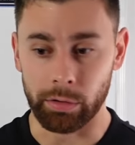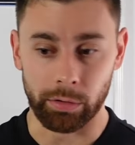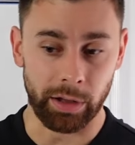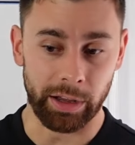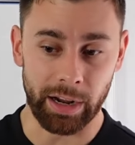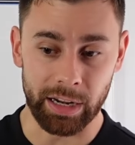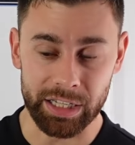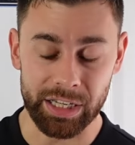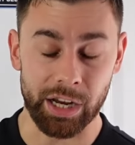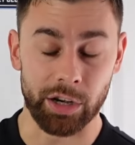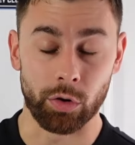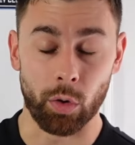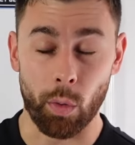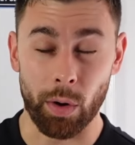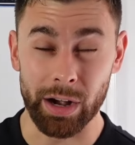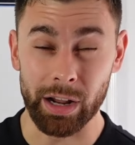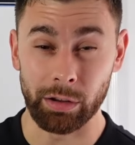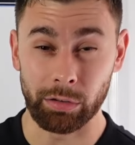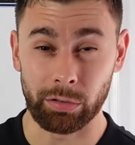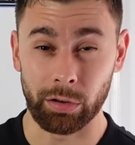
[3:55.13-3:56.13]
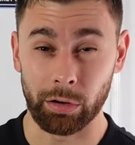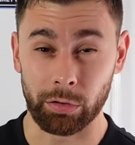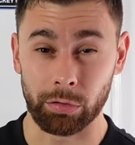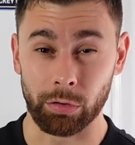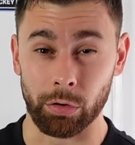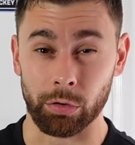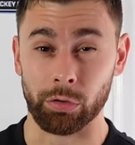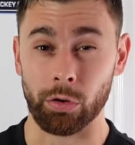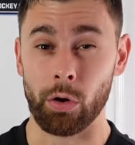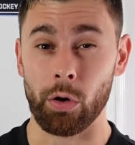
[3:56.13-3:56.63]
I said, 26
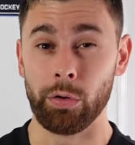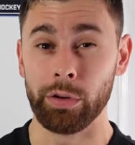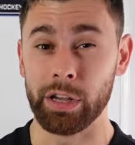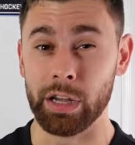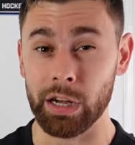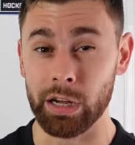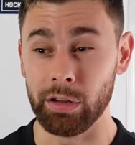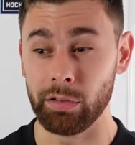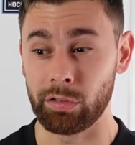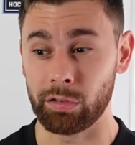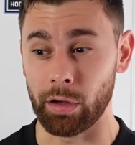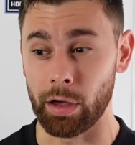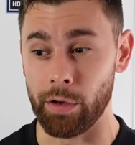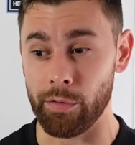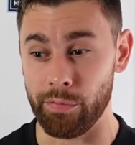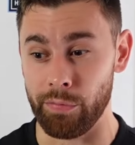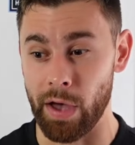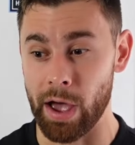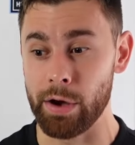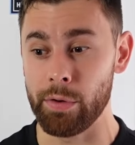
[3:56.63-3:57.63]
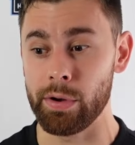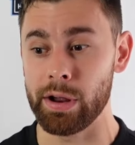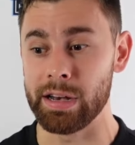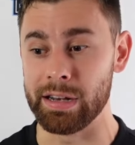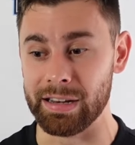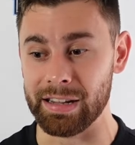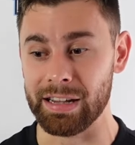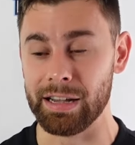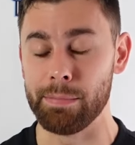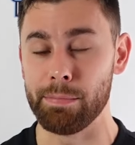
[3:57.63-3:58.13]
years old. He's a veteran
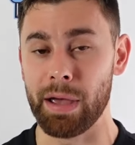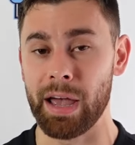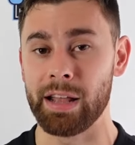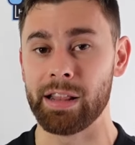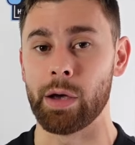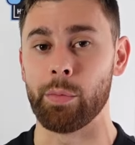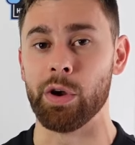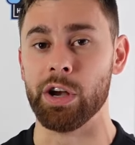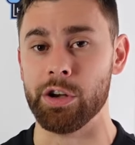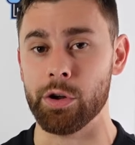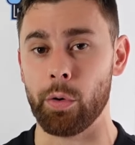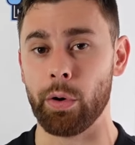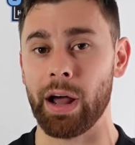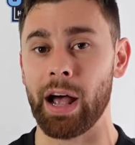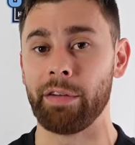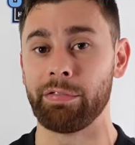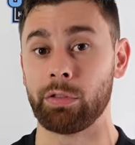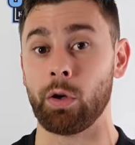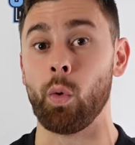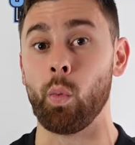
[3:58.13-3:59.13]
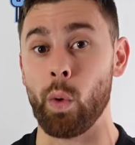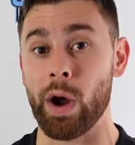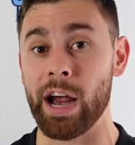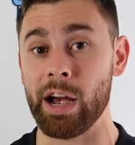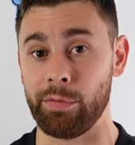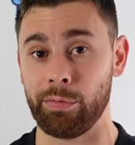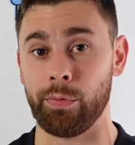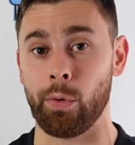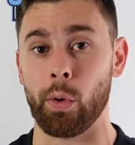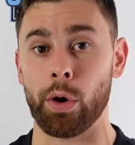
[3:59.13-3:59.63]
D-man that we don't have to
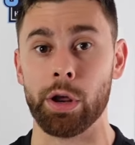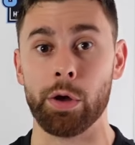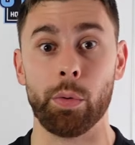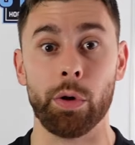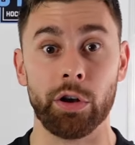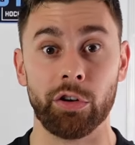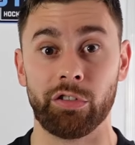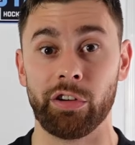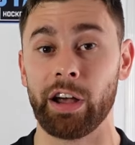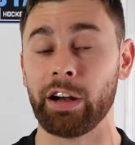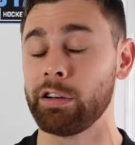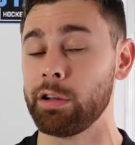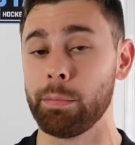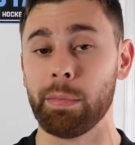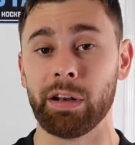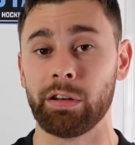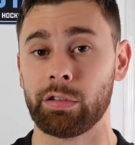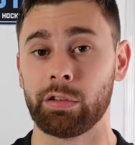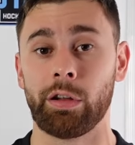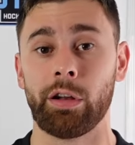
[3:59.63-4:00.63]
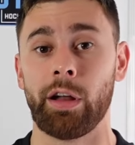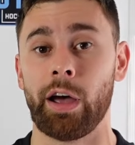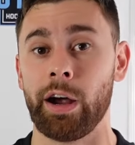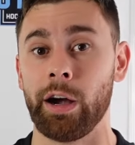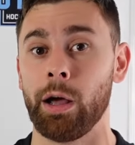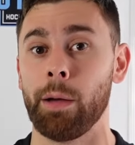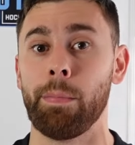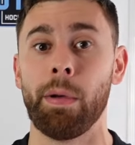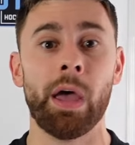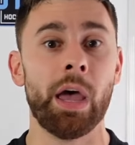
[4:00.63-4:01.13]
wait for. You inject him into the
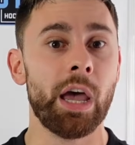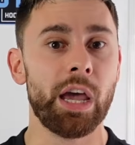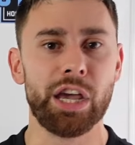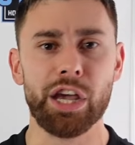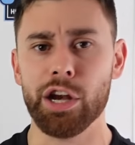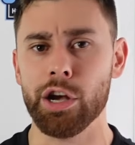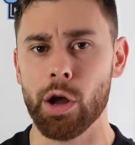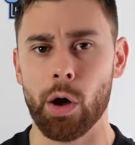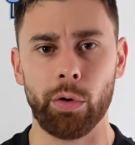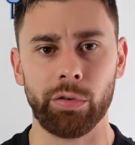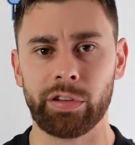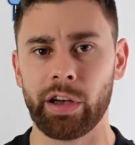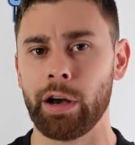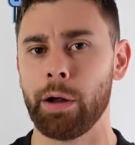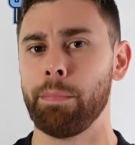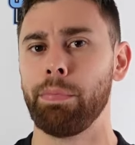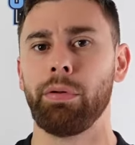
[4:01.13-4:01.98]
lineup, he knows how to